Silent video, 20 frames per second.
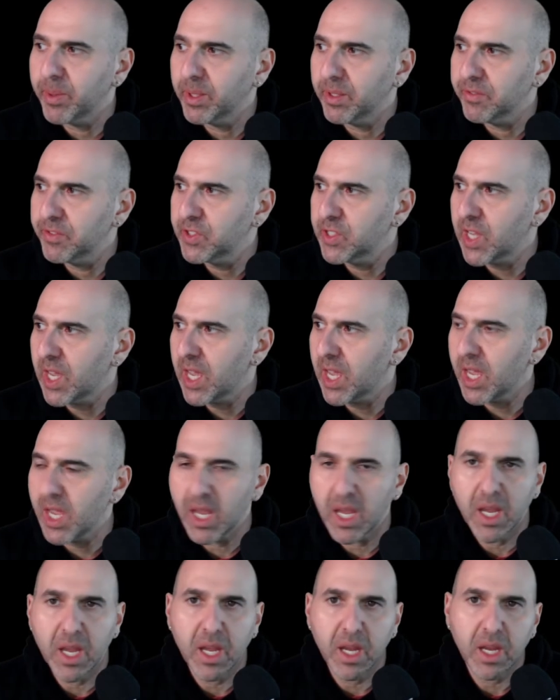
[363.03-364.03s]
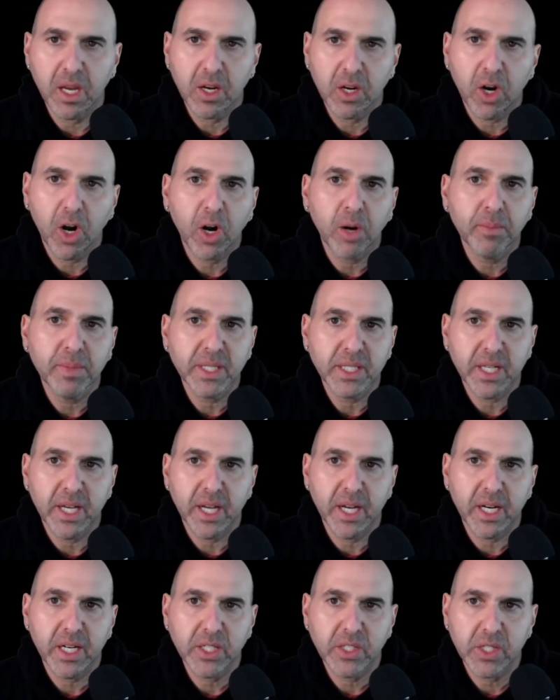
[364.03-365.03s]
of, say, carbon
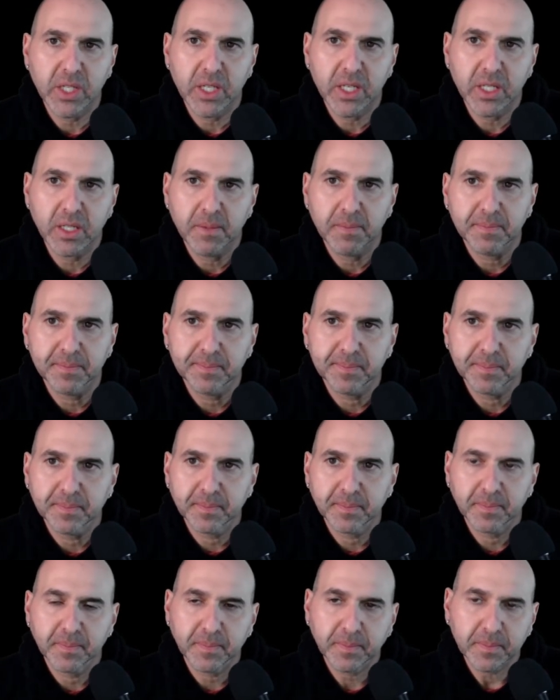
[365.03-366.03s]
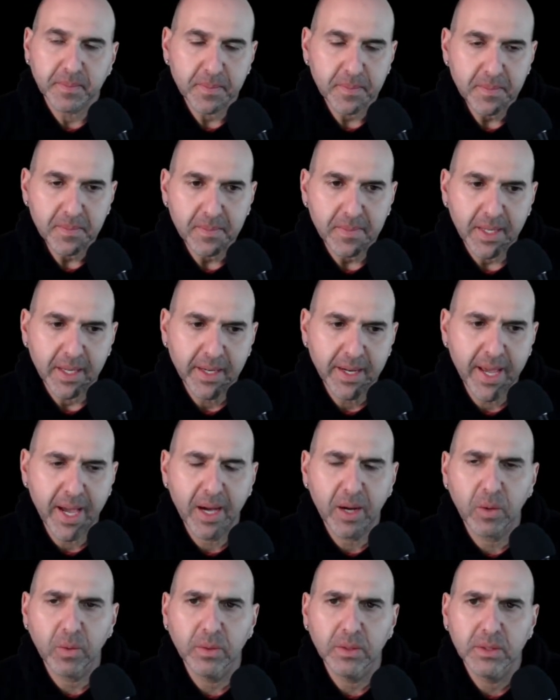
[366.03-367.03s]
dioxide. Now,